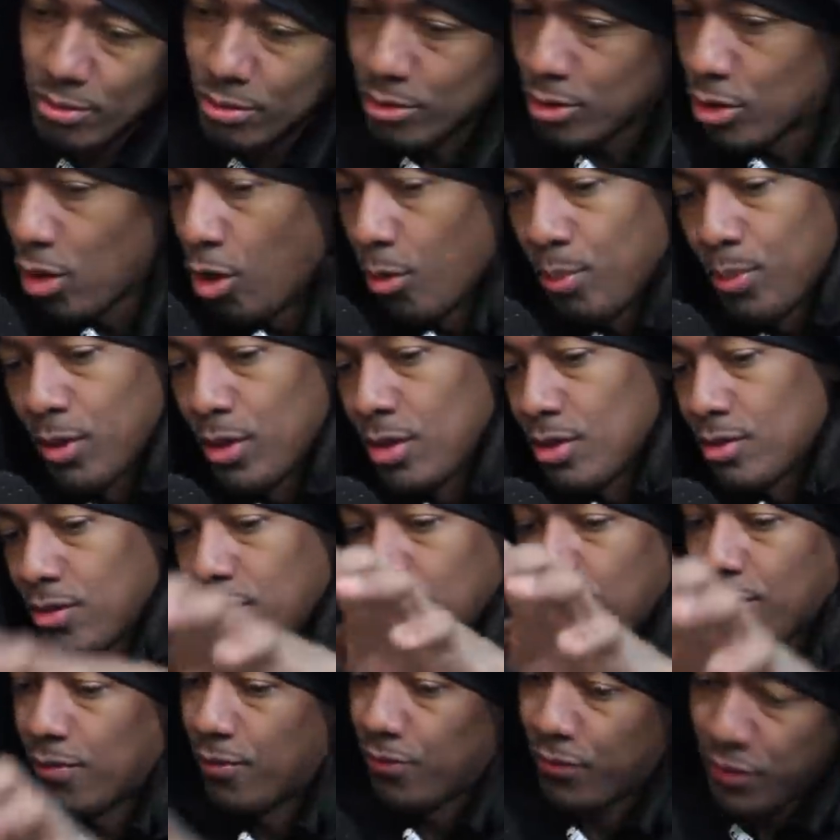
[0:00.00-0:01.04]
dopest
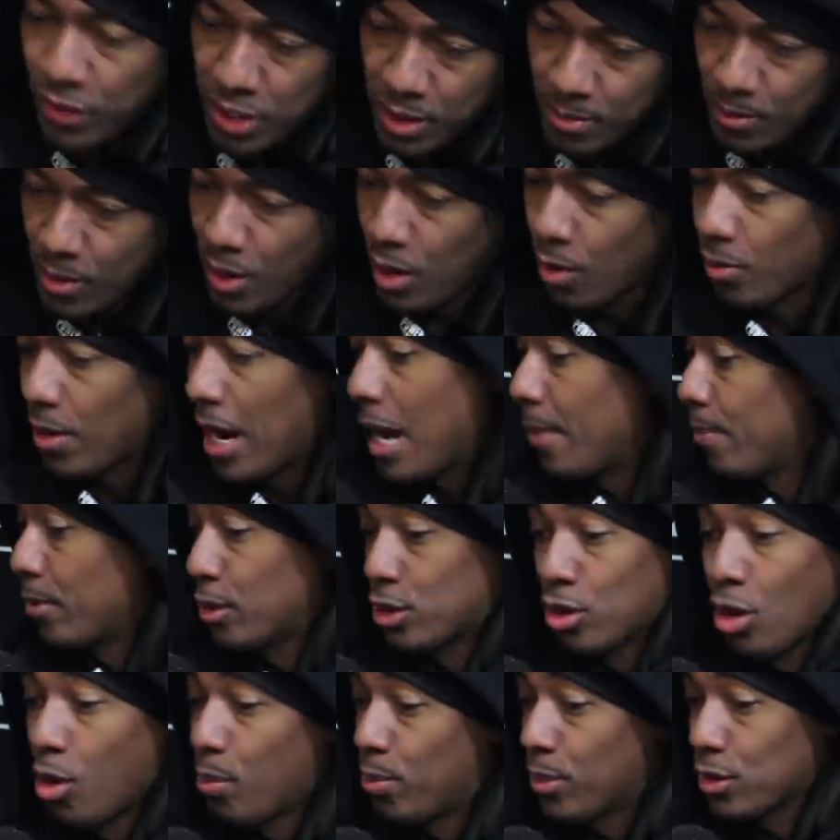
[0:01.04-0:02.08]
female rapper,
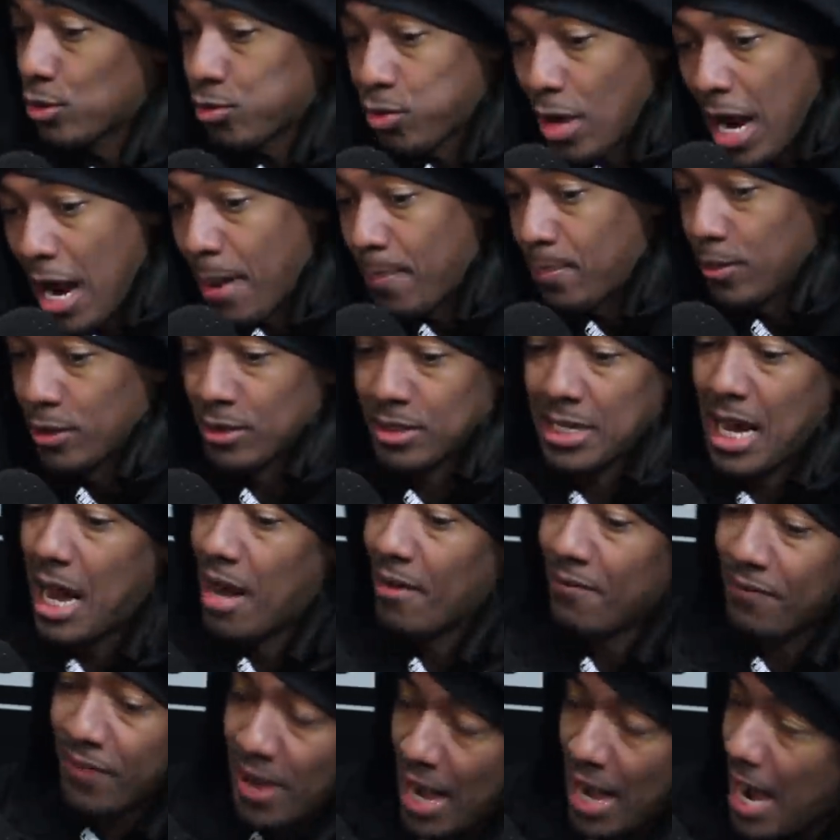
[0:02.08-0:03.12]
dopest rapper, top
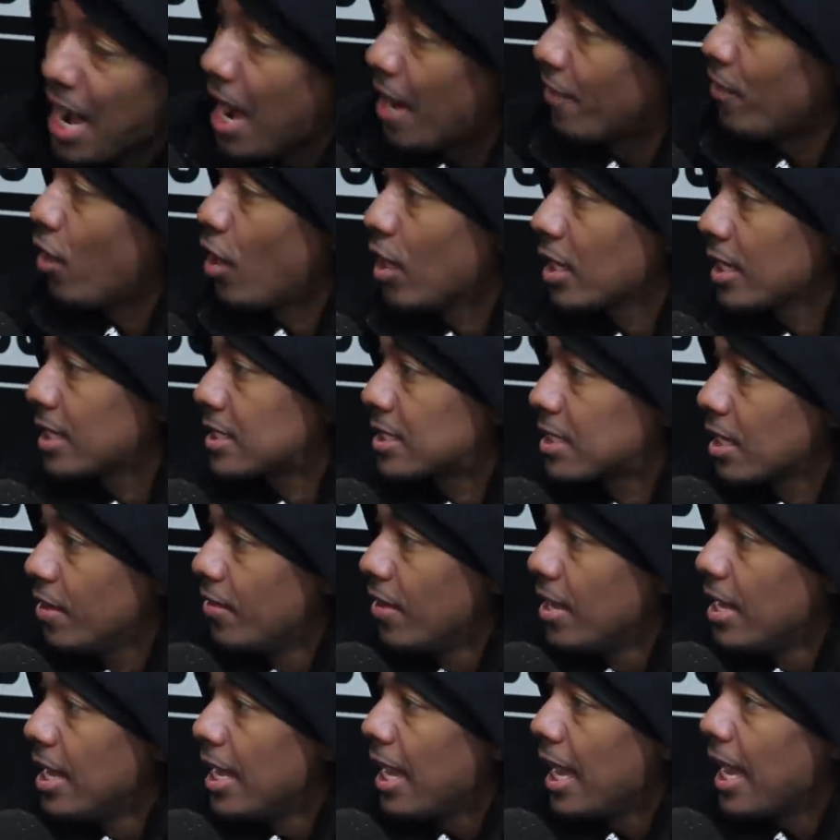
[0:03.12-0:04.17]
right, five, right. all that stuff.
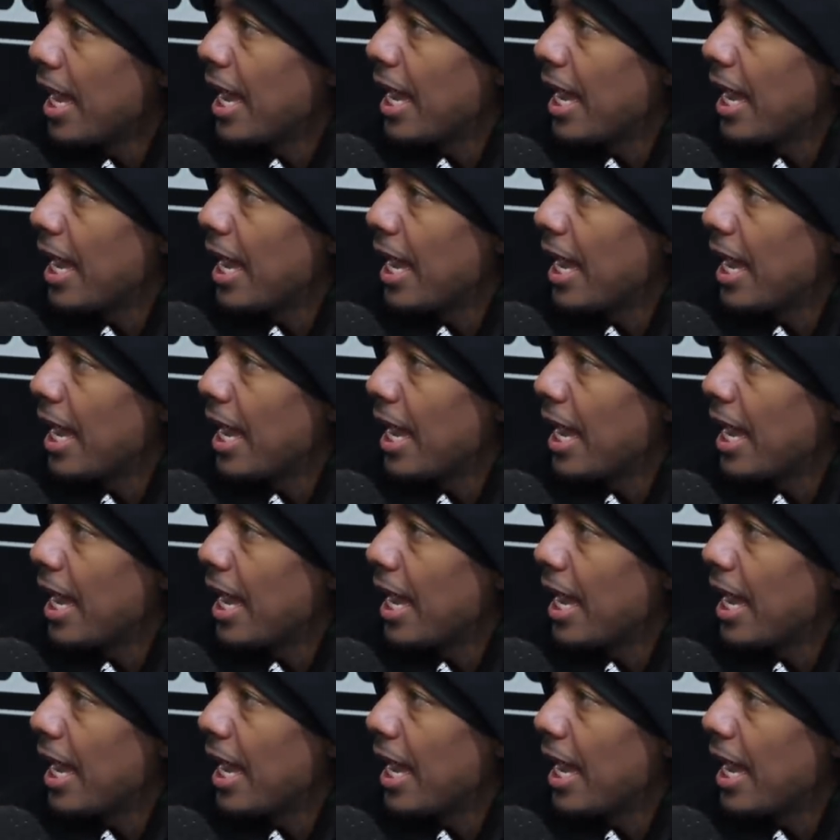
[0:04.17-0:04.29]
Right.